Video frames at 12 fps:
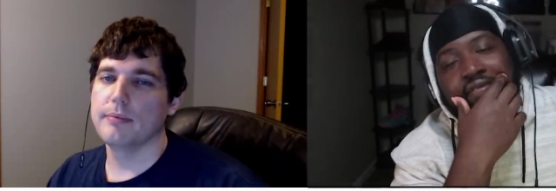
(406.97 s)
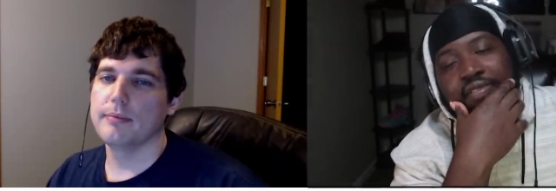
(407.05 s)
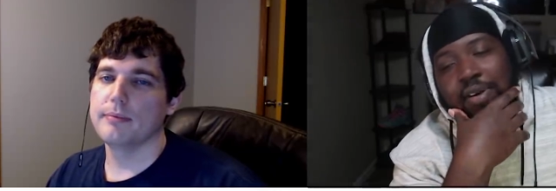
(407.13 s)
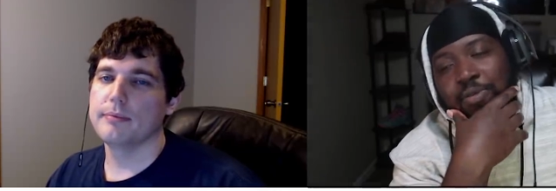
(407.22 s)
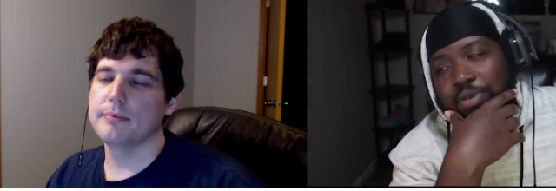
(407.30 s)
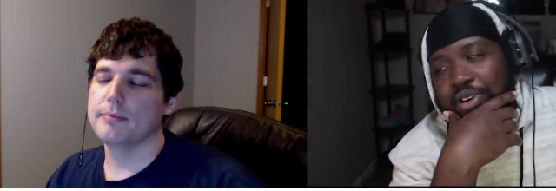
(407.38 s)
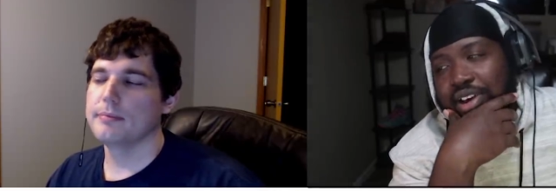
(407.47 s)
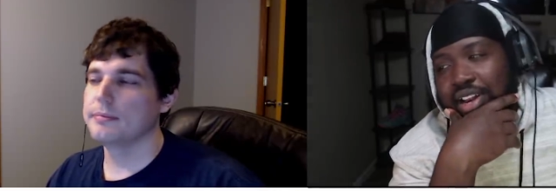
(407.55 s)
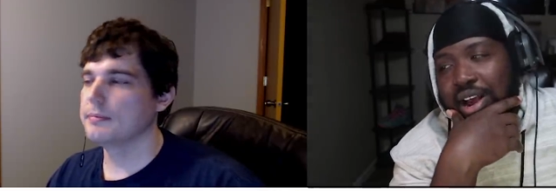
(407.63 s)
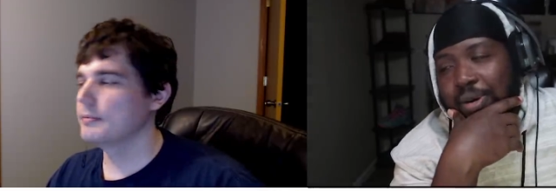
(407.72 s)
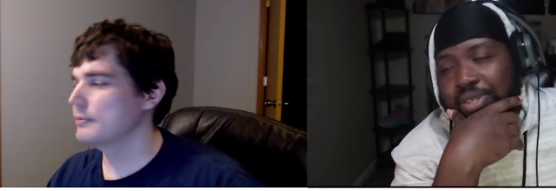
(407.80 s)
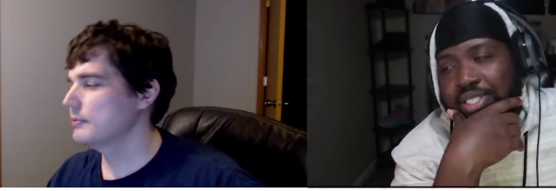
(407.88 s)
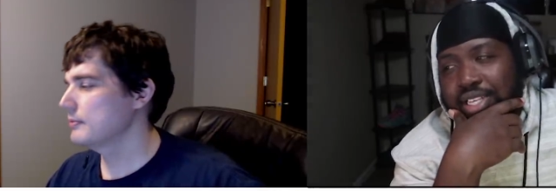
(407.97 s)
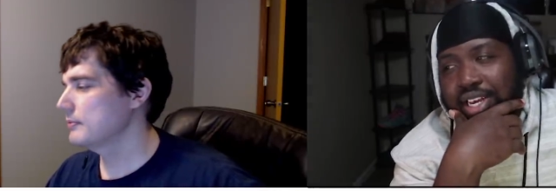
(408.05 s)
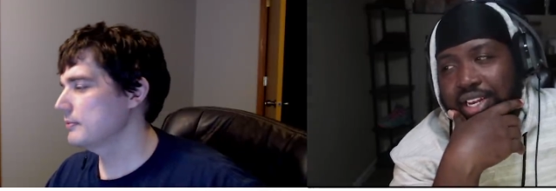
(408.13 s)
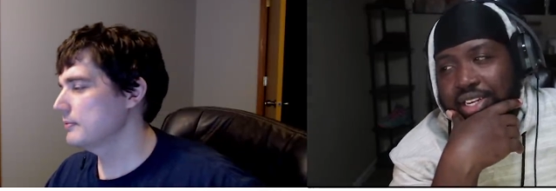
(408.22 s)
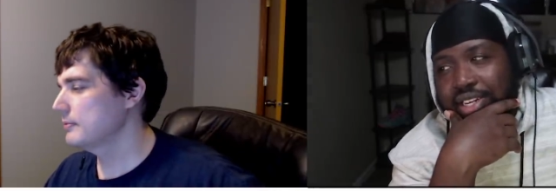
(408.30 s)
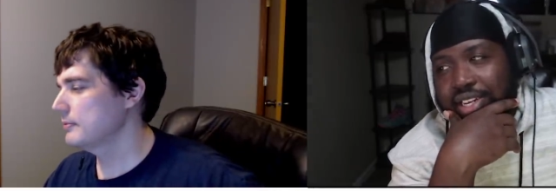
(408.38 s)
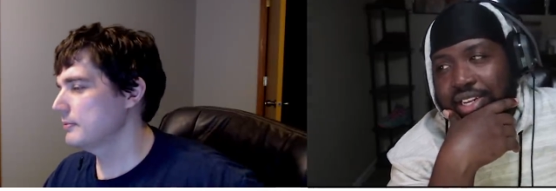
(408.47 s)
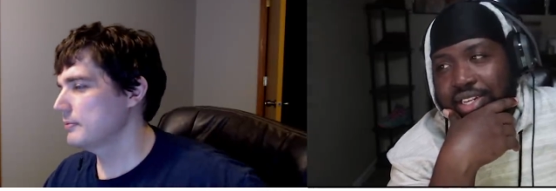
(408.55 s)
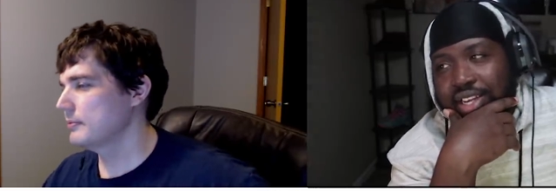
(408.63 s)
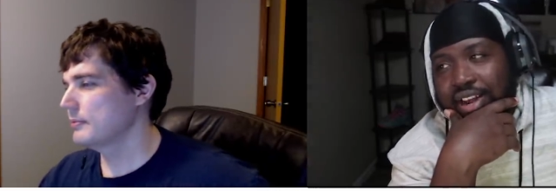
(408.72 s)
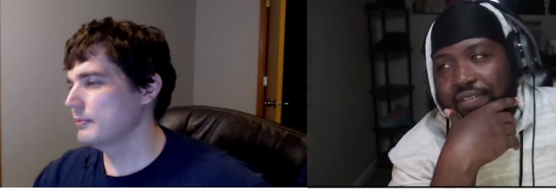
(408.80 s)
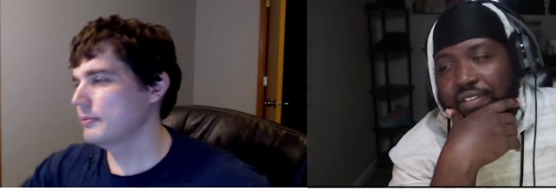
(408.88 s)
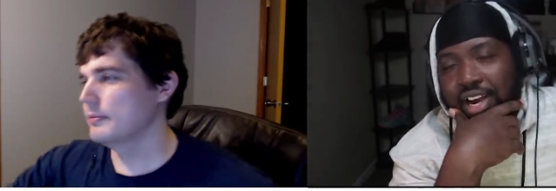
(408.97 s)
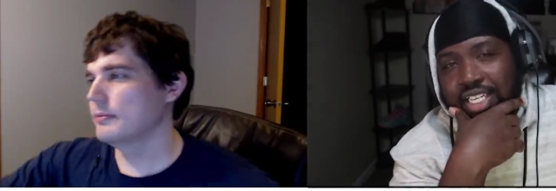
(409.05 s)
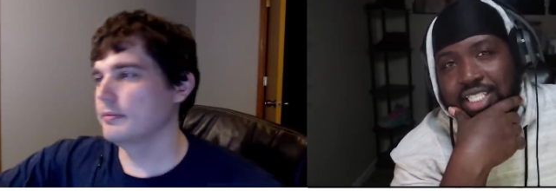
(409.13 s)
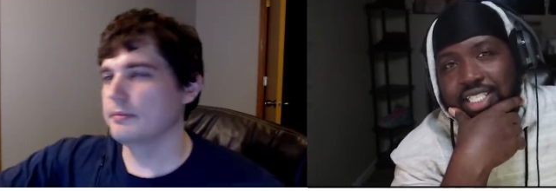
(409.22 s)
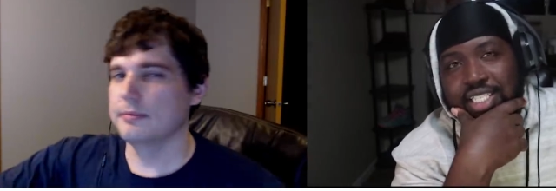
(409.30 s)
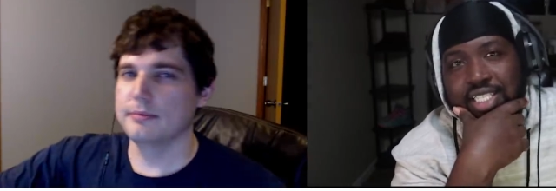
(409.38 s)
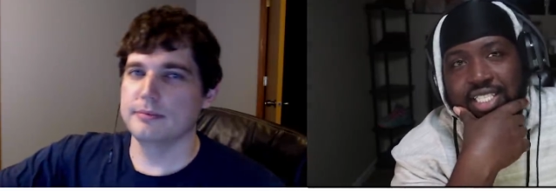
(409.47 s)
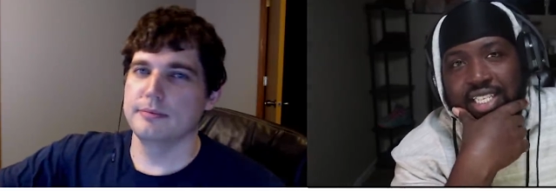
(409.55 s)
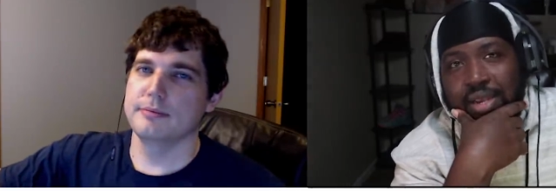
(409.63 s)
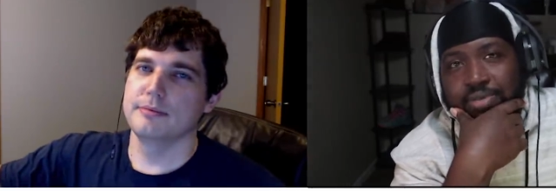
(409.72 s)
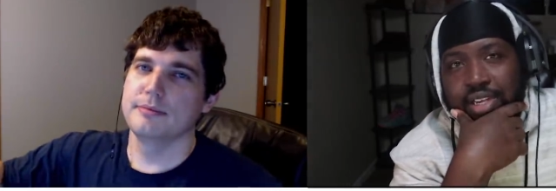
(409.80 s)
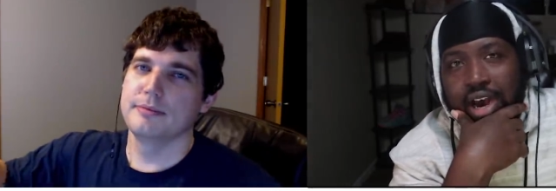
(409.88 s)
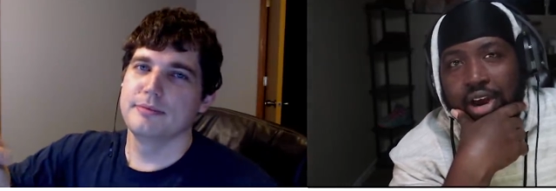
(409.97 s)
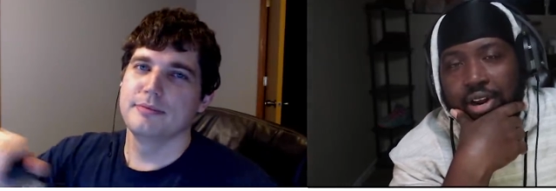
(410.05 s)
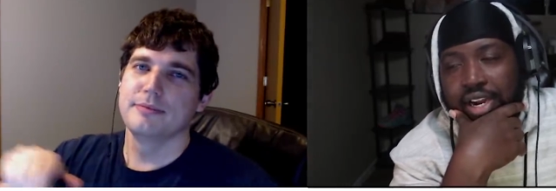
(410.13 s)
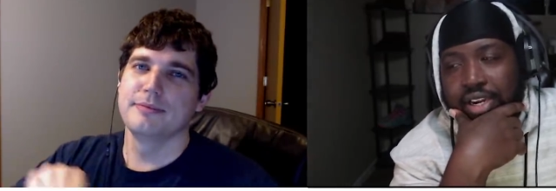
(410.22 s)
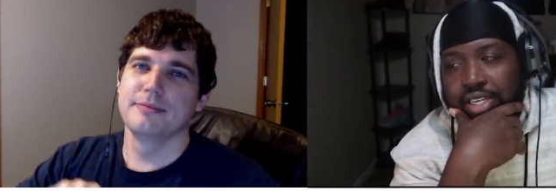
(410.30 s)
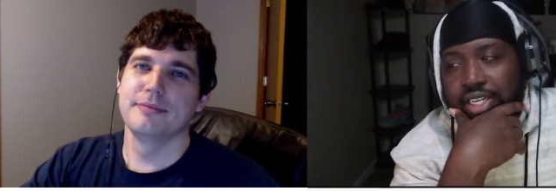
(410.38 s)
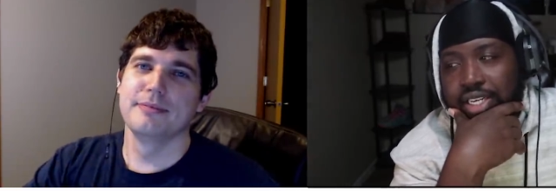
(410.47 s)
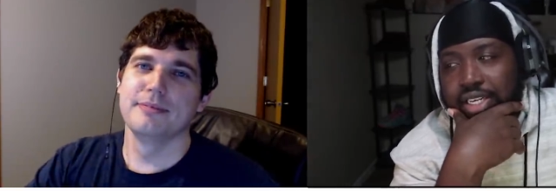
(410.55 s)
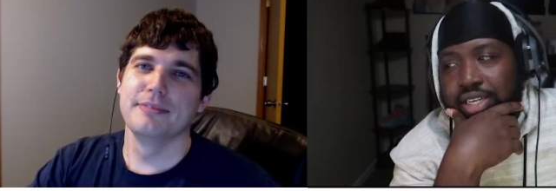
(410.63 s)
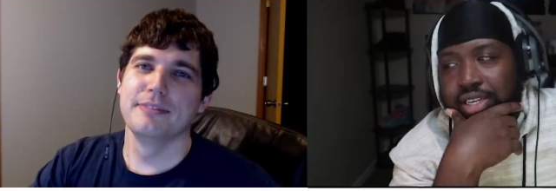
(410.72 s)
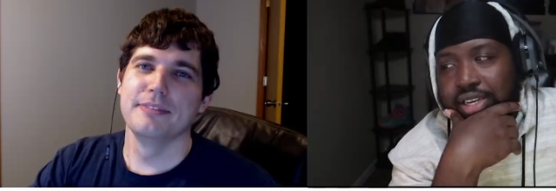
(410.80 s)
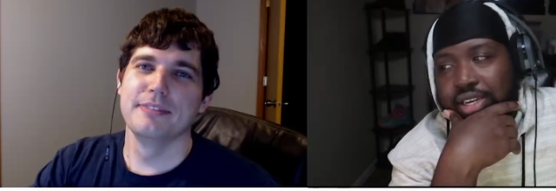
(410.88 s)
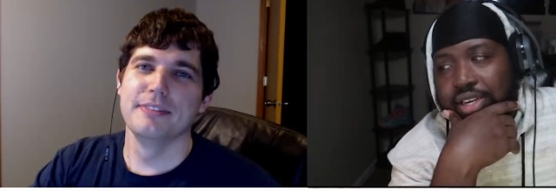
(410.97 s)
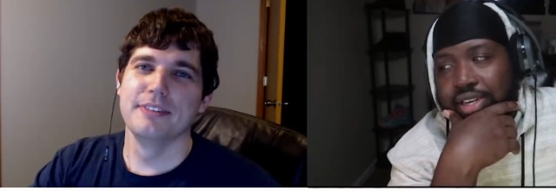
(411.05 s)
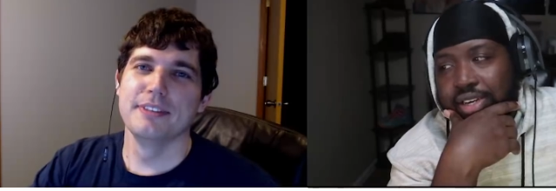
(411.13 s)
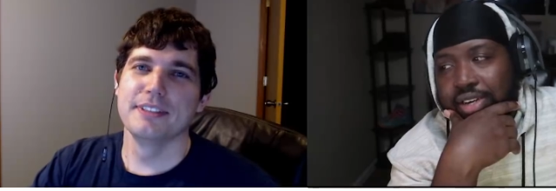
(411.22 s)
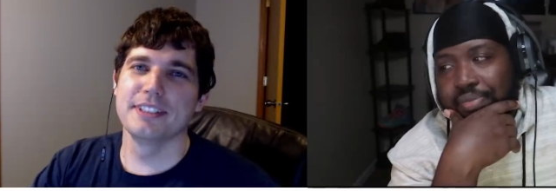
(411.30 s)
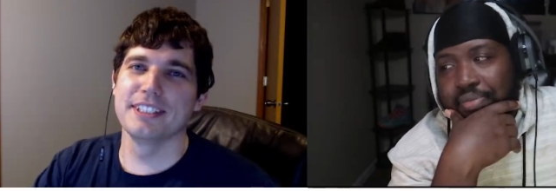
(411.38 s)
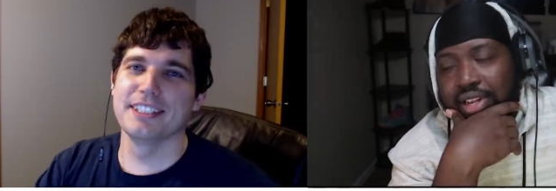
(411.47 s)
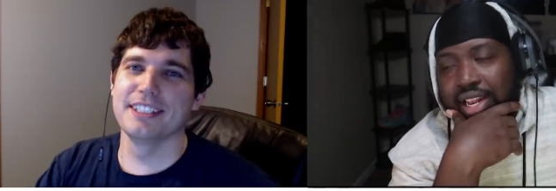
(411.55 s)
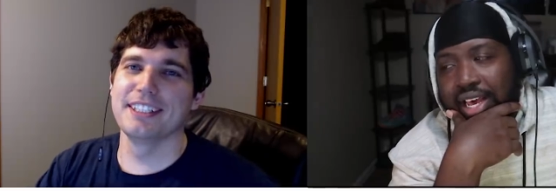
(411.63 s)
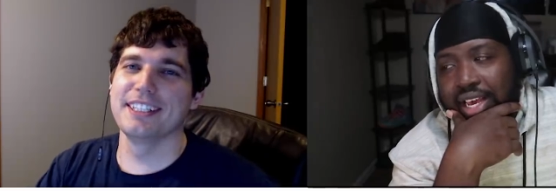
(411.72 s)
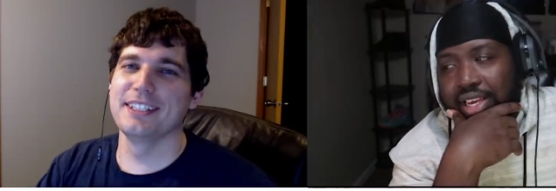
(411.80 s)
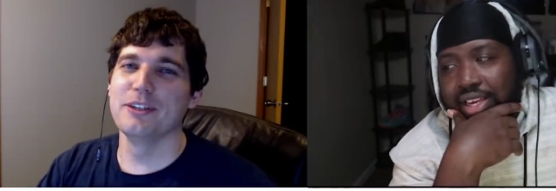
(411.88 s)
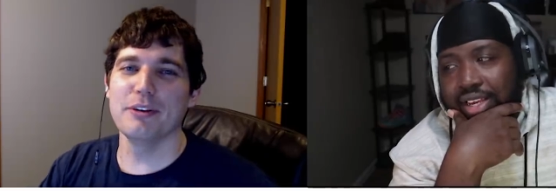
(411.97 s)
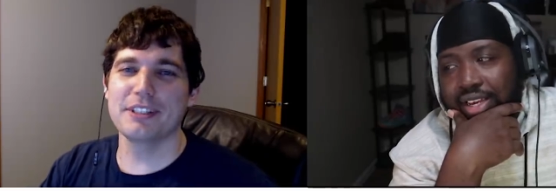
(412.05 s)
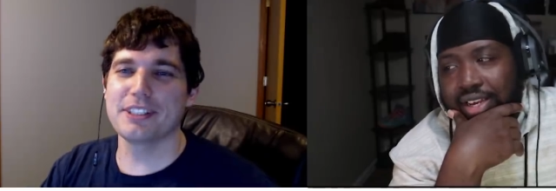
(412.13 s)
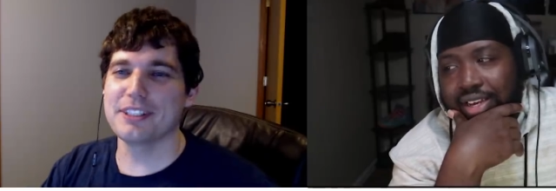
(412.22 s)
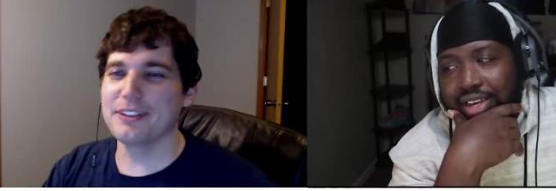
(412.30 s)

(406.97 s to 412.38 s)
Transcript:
Speaker 1: if I won, I would have said Gotta Fox gets the James Conner haircut. But like, what?